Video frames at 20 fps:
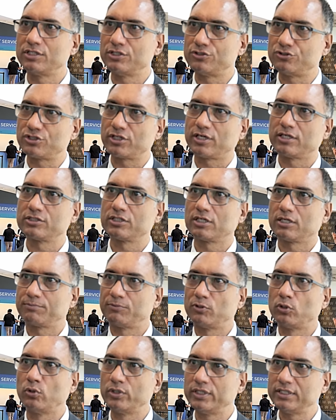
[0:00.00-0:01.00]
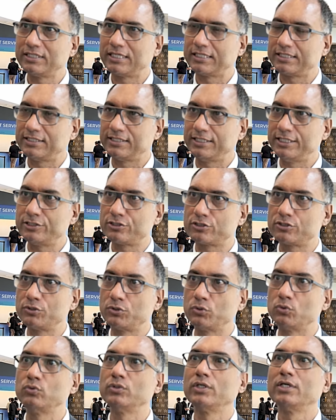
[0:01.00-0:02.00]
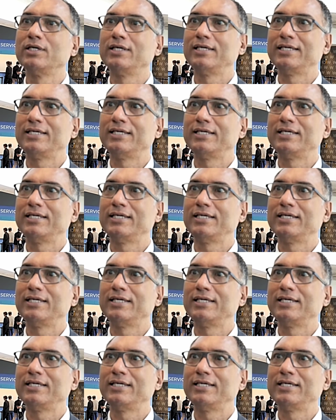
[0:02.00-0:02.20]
discharge or loading that it needs to do,